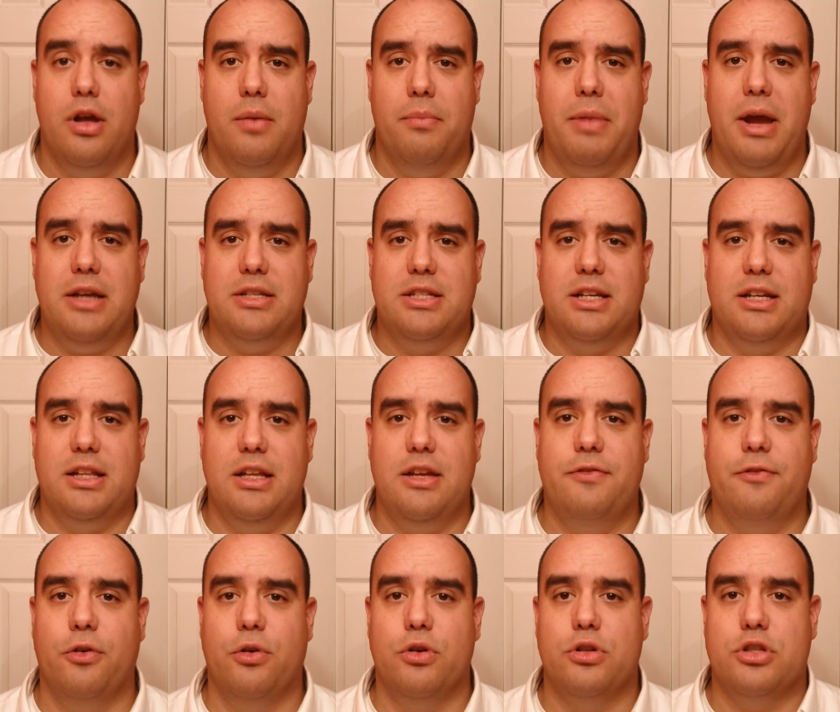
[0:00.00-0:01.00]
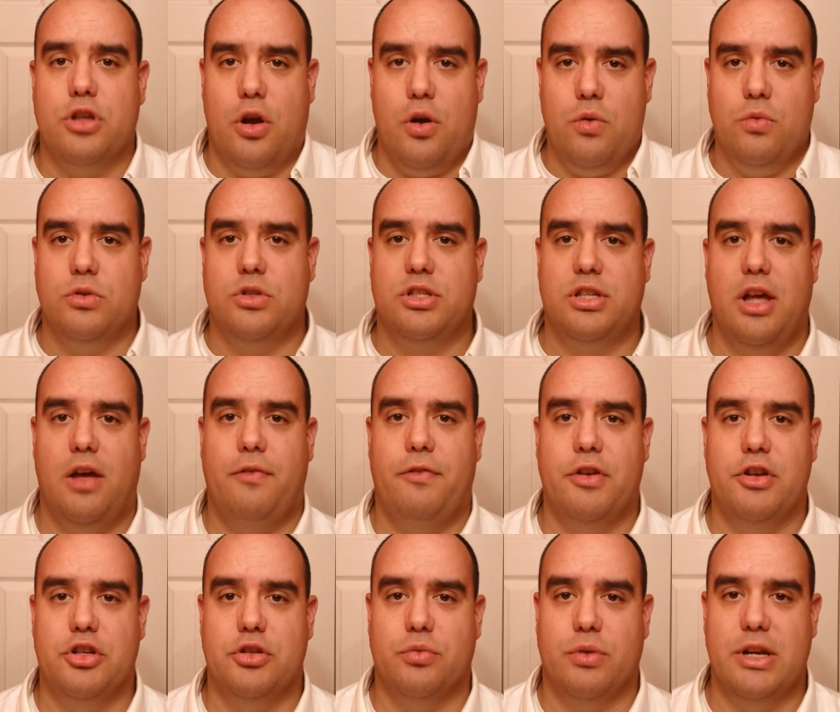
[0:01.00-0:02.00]
basically for his own
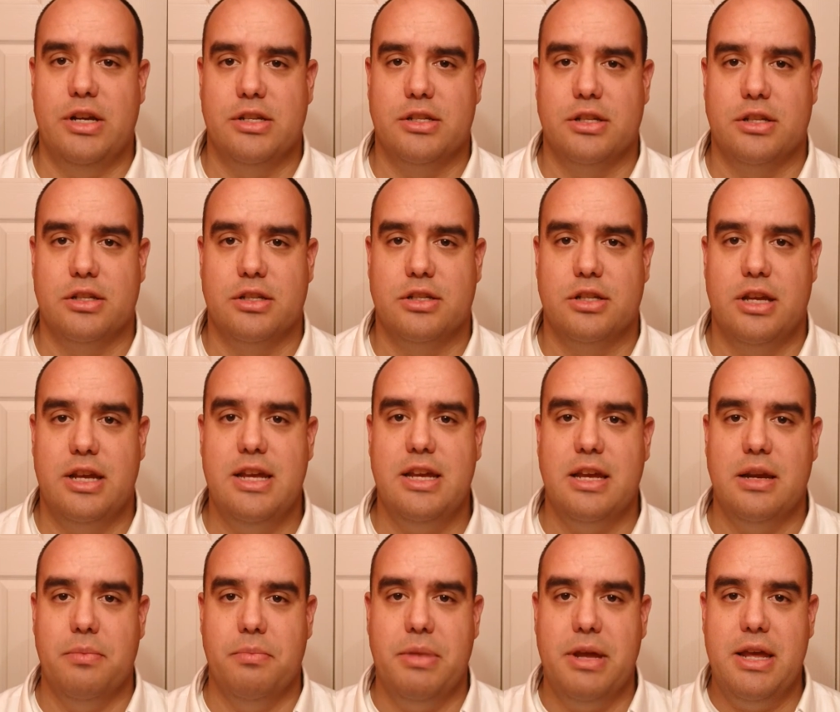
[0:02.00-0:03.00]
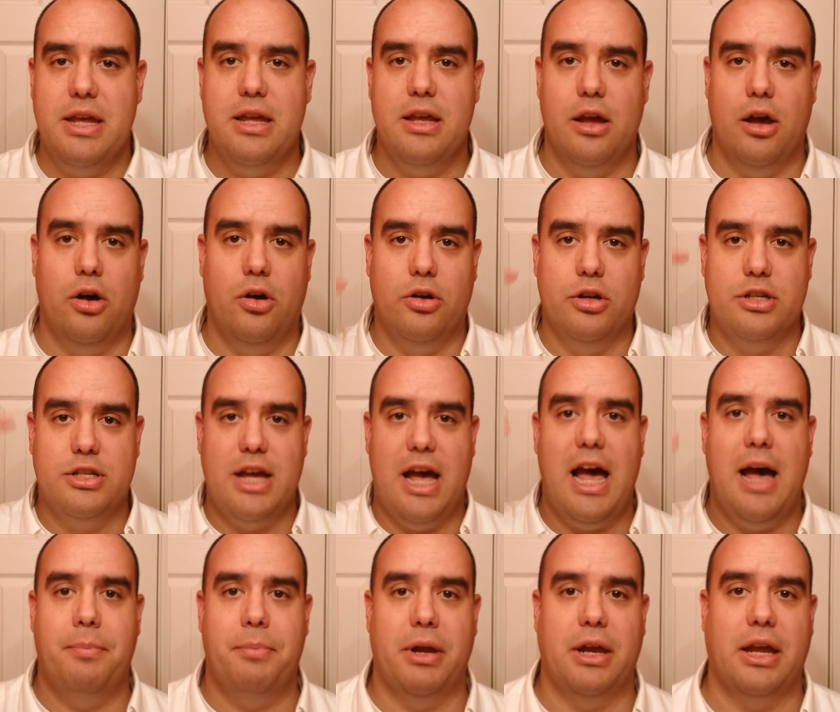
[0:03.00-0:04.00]
selfish reasons, so he can be on
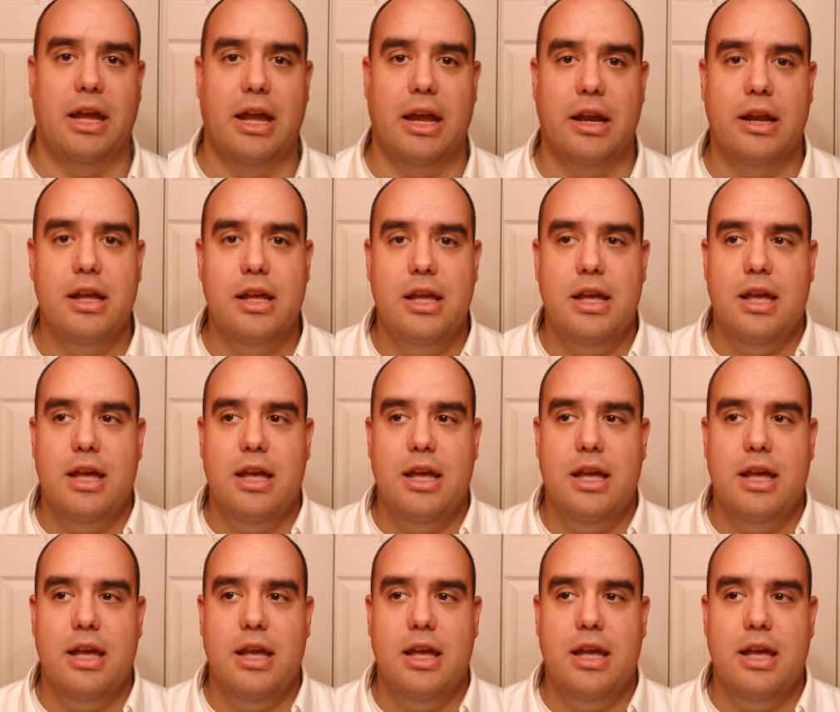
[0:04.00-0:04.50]
top again.